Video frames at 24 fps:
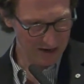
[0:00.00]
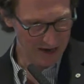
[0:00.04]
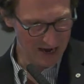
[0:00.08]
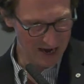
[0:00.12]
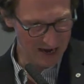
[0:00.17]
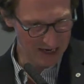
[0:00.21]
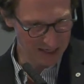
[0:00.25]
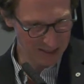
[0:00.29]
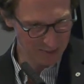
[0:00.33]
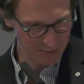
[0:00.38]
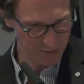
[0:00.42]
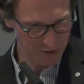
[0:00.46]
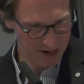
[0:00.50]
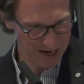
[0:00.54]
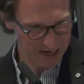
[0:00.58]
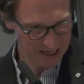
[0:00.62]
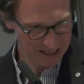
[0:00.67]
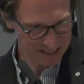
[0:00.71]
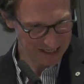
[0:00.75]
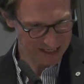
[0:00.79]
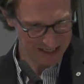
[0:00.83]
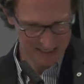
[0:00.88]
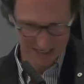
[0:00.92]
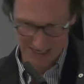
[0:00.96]

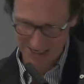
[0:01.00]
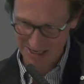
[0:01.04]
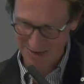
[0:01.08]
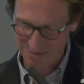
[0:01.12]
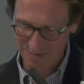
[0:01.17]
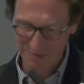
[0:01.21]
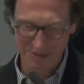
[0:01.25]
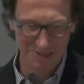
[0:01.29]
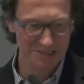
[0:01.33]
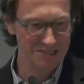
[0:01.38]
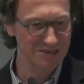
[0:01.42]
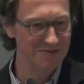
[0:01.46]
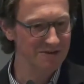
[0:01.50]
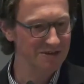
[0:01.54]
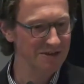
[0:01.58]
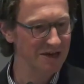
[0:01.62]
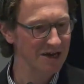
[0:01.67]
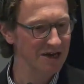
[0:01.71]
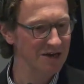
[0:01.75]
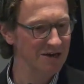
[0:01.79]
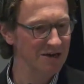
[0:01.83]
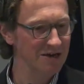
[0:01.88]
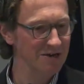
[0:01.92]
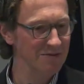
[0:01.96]
enterprise. Now let me see whether
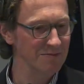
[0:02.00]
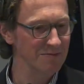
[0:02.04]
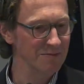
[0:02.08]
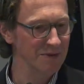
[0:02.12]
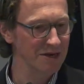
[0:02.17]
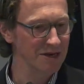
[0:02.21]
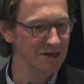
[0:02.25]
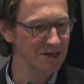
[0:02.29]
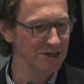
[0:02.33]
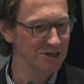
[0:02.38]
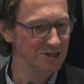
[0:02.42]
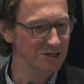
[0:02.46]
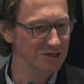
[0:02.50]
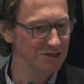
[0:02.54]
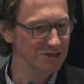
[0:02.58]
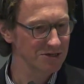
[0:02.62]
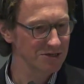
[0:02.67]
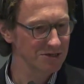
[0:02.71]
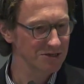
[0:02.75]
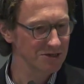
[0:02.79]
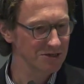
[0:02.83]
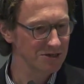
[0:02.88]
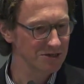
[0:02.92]
I now manage it.